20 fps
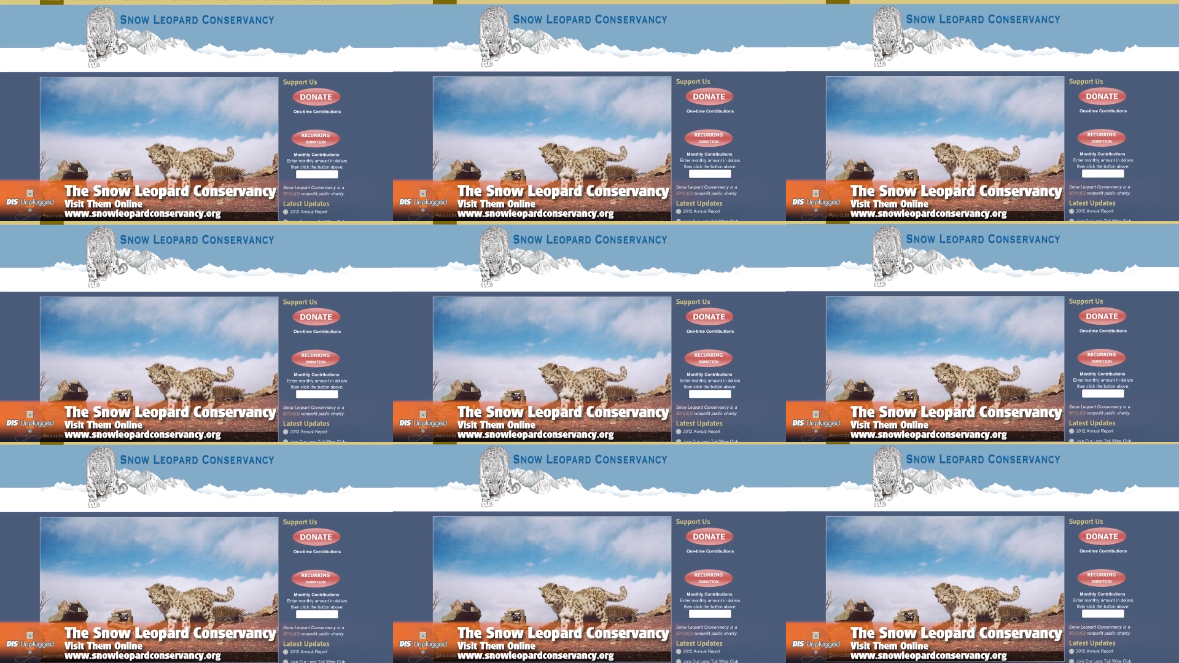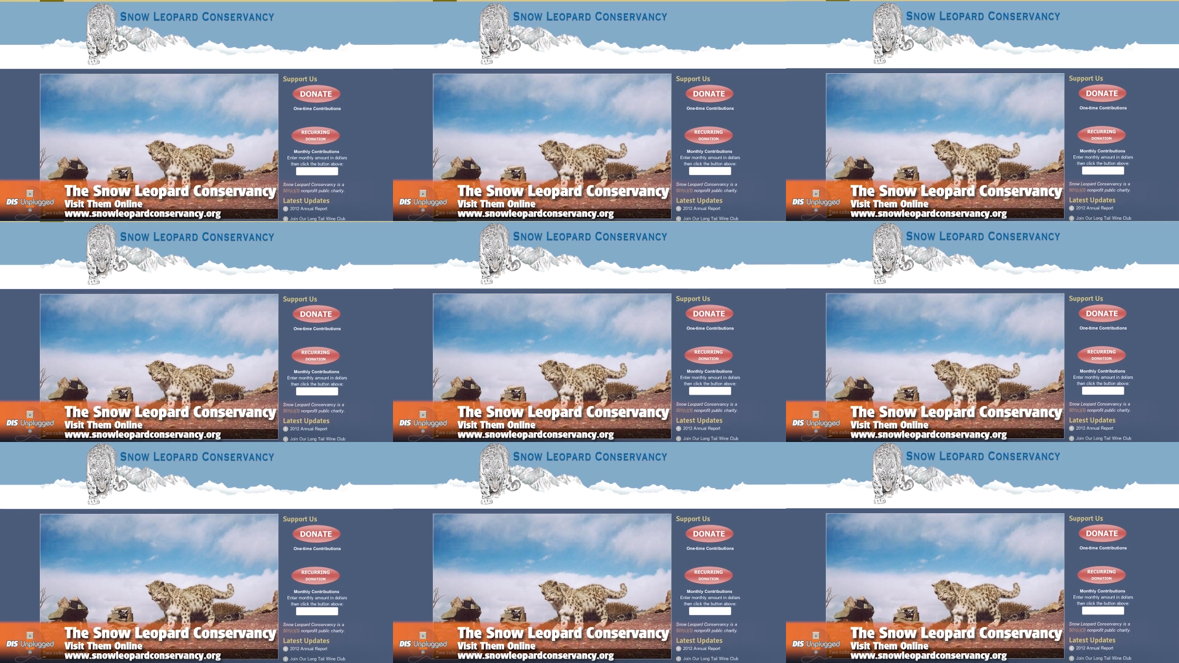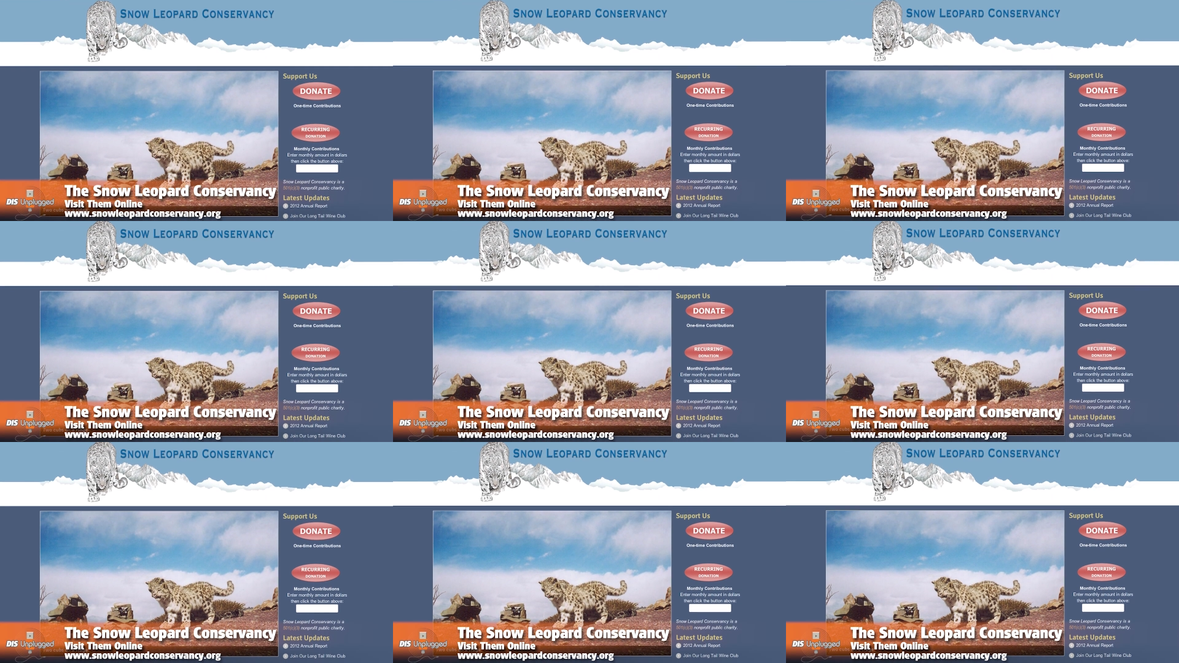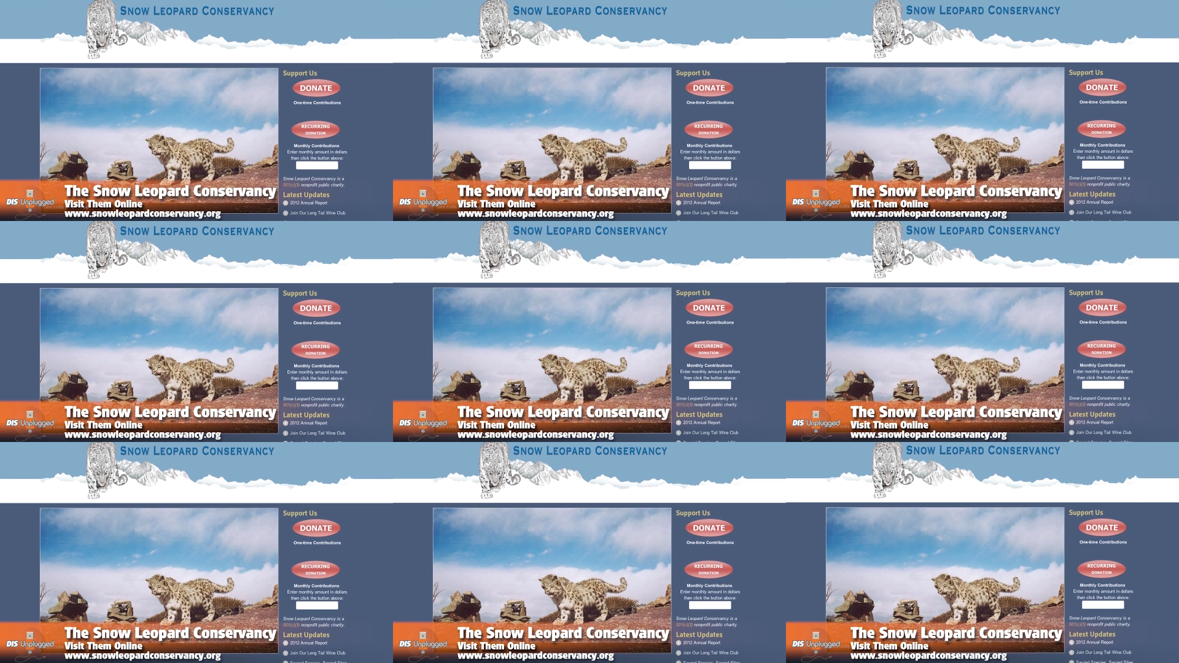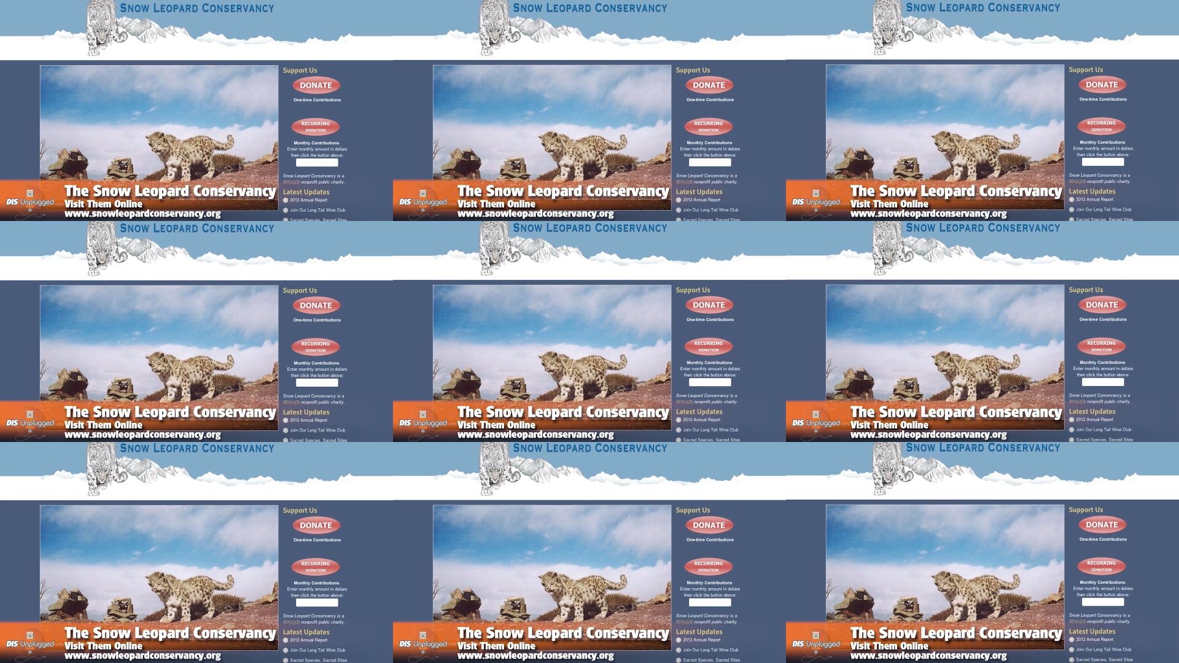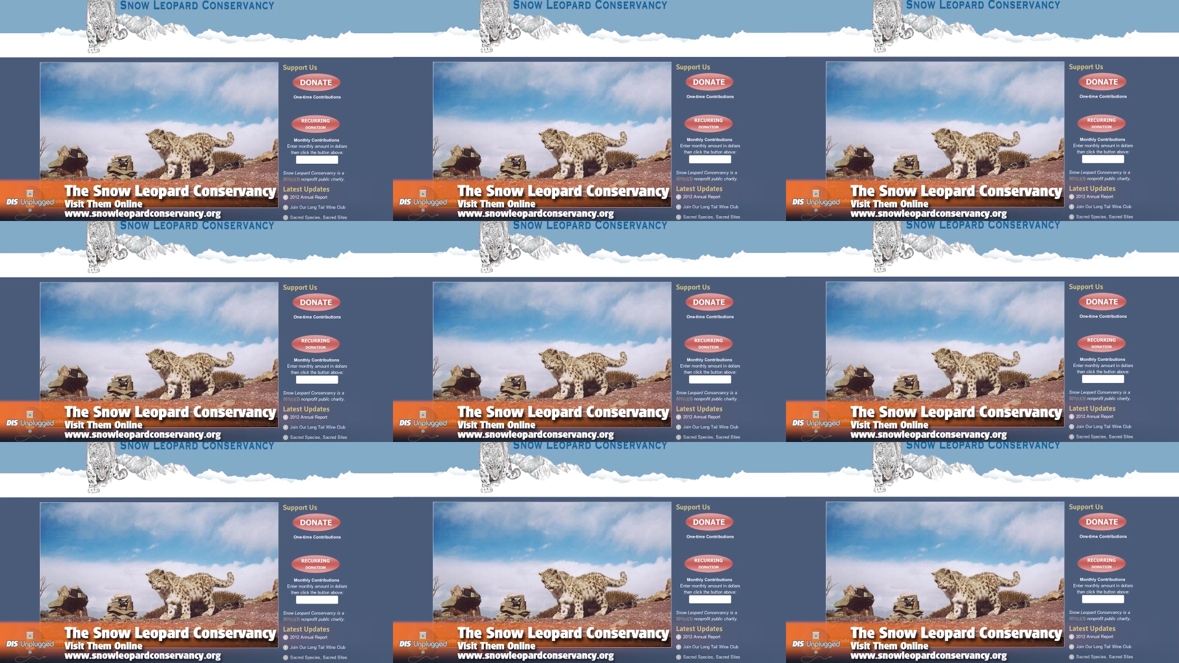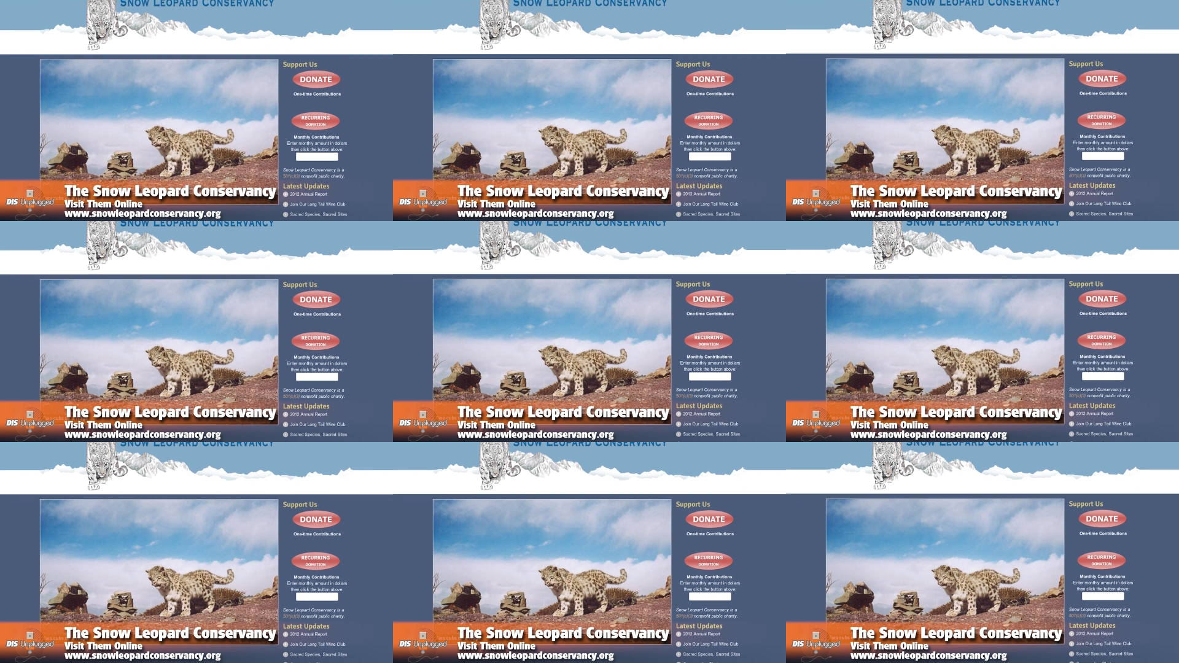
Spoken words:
[unreadable: no face in view]